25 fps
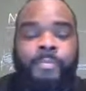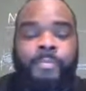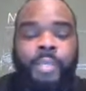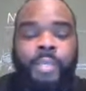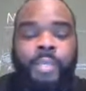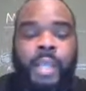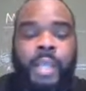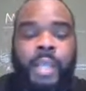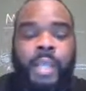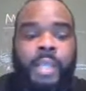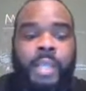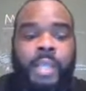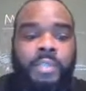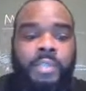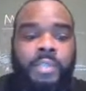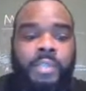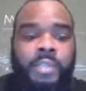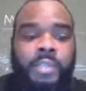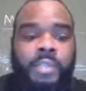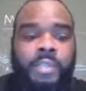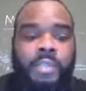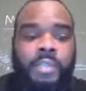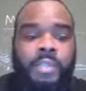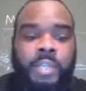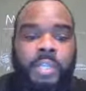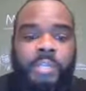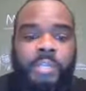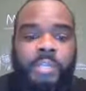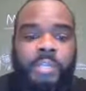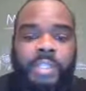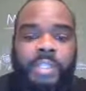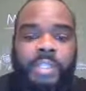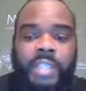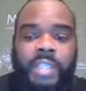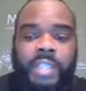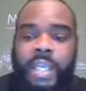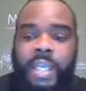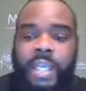All right. So those numbers
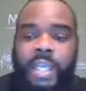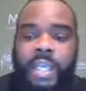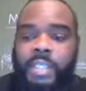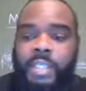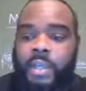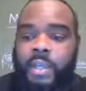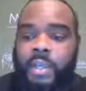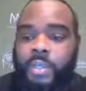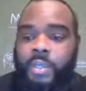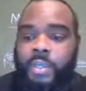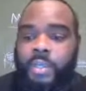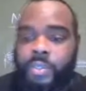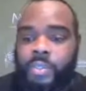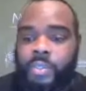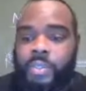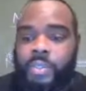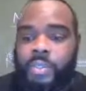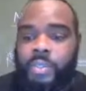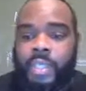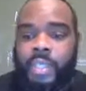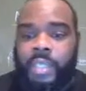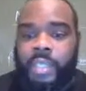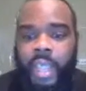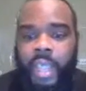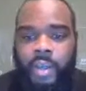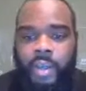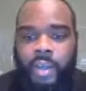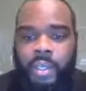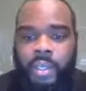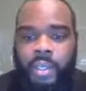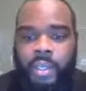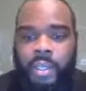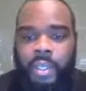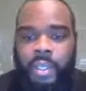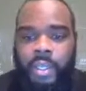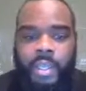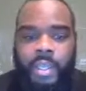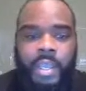and text are used to
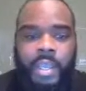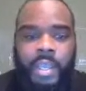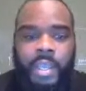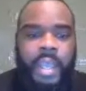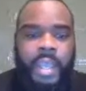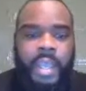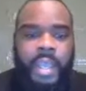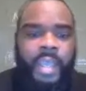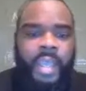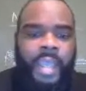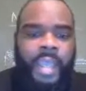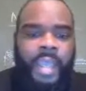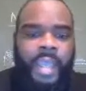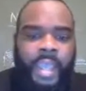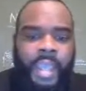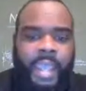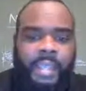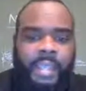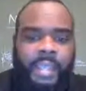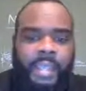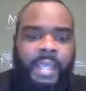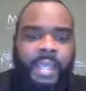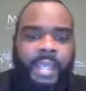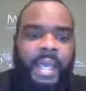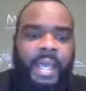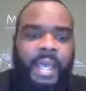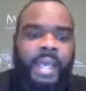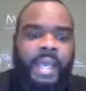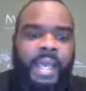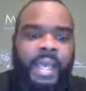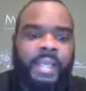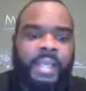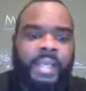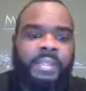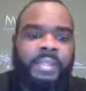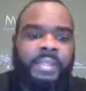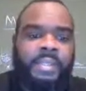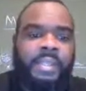calculate and
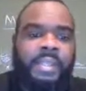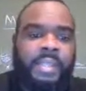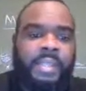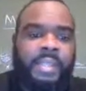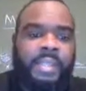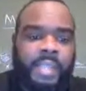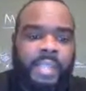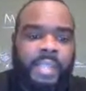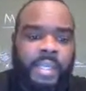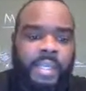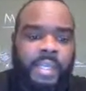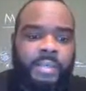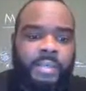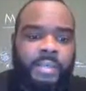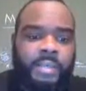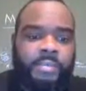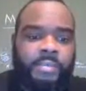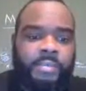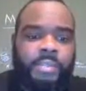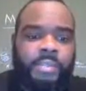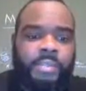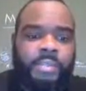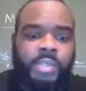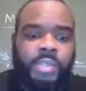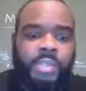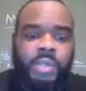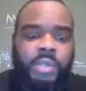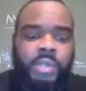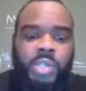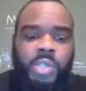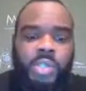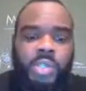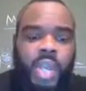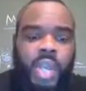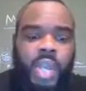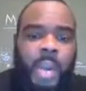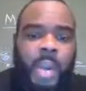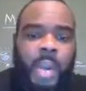analyze data. So those
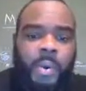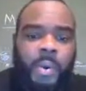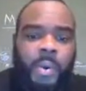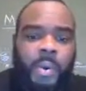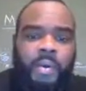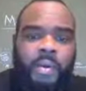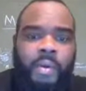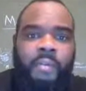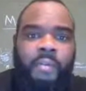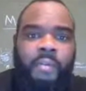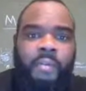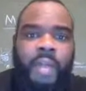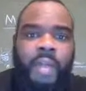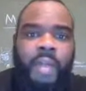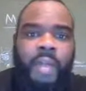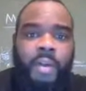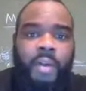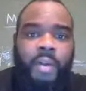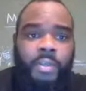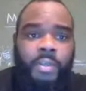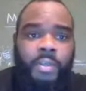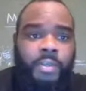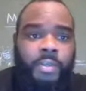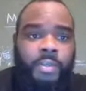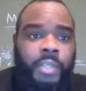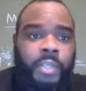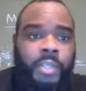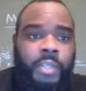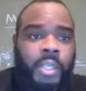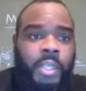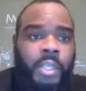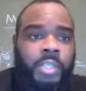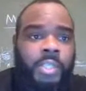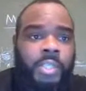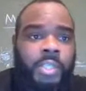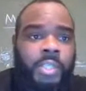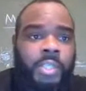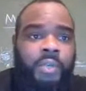are our values.
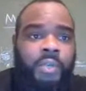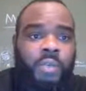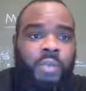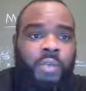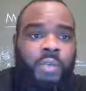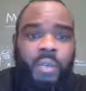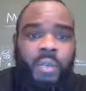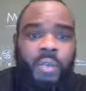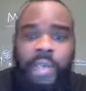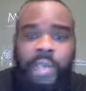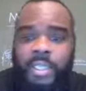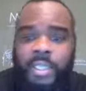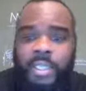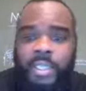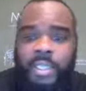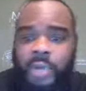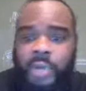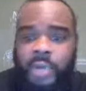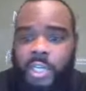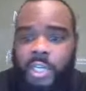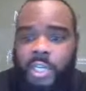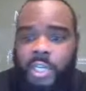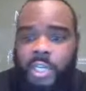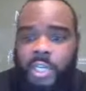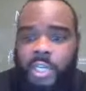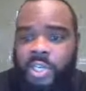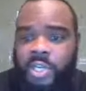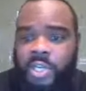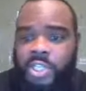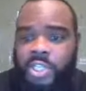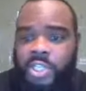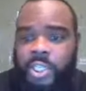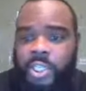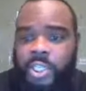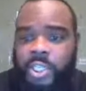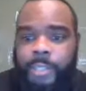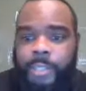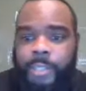So if we go back to our
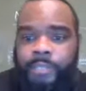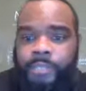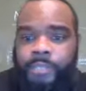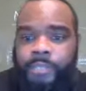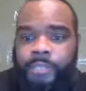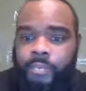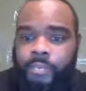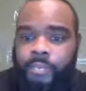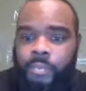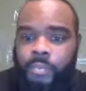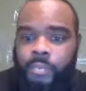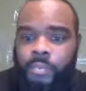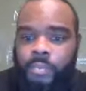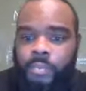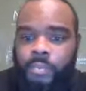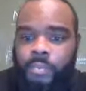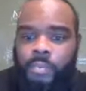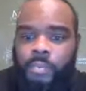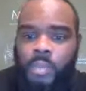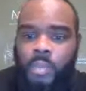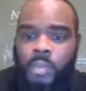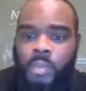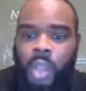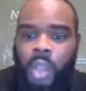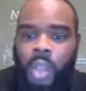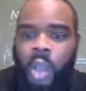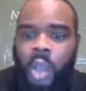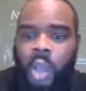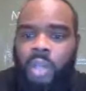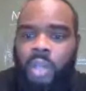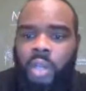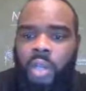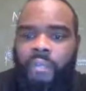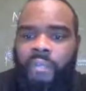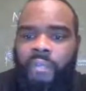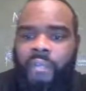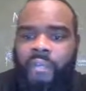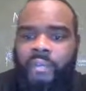spreadsheet, all
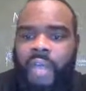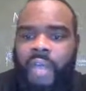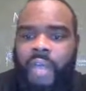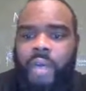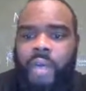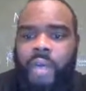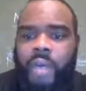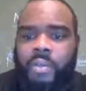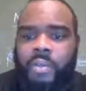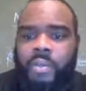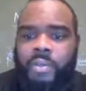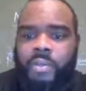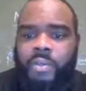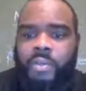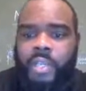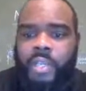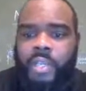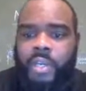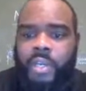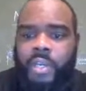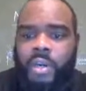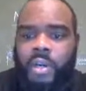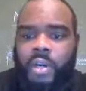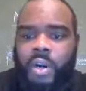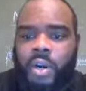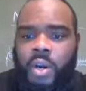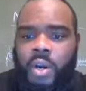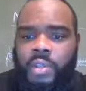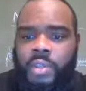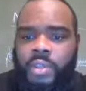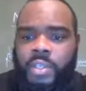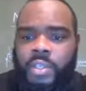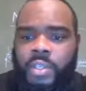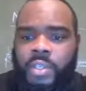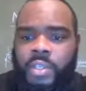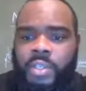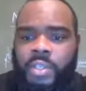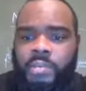of the values here are
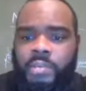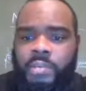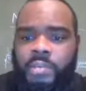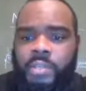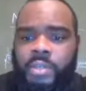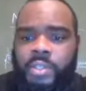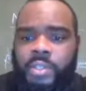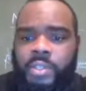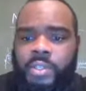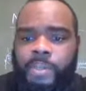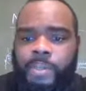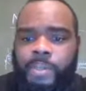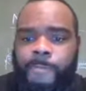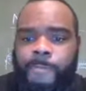these numbers.